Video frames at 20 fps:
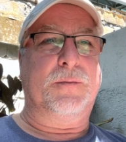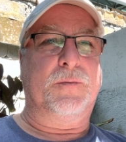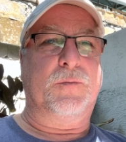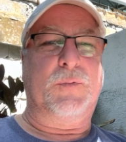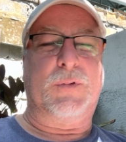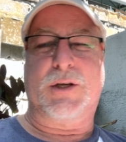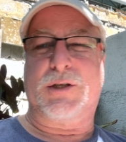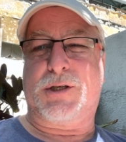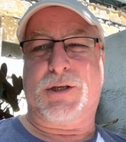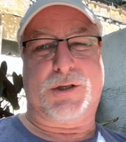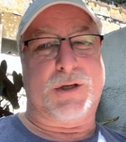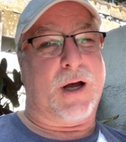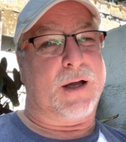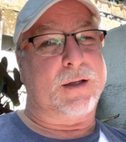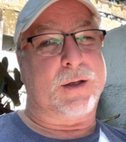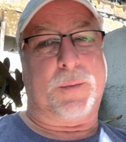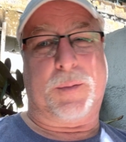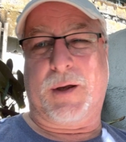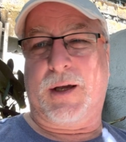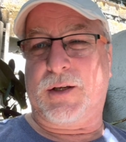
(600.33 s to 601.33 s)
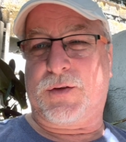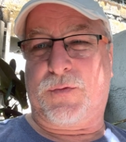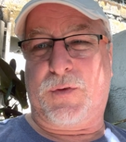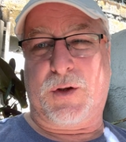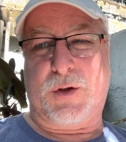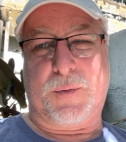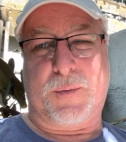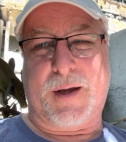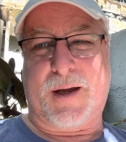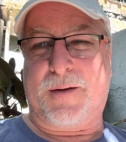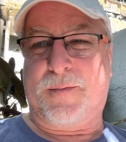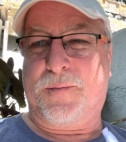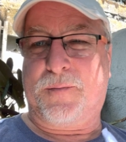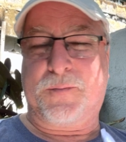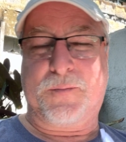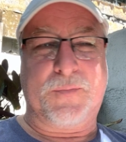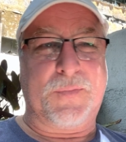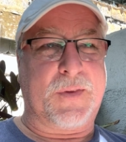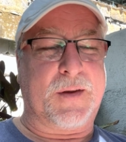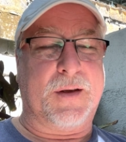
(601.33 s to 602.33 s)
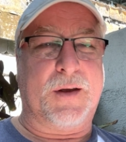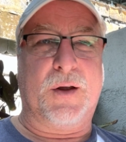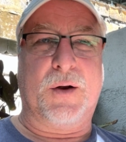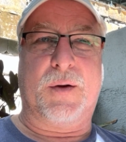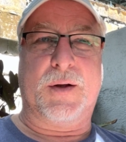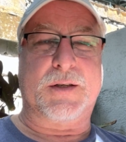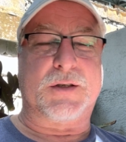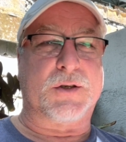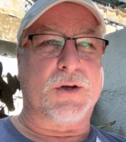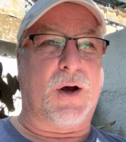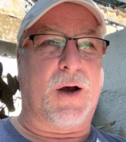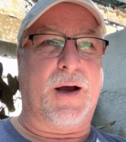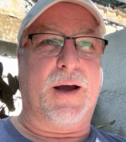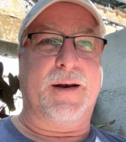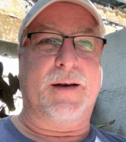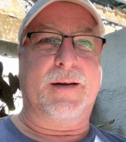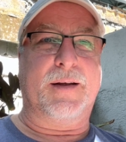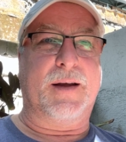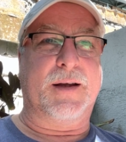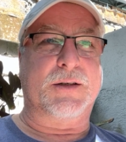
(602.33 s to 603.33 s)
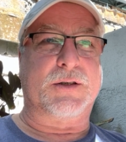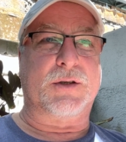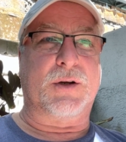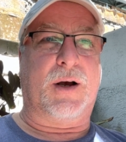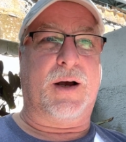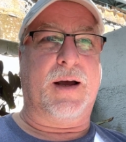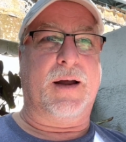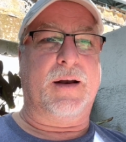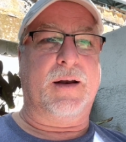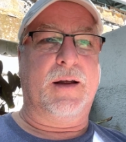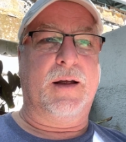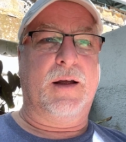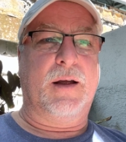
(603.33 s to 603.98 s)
this is not the place for you, man. You know, it's not. It's not.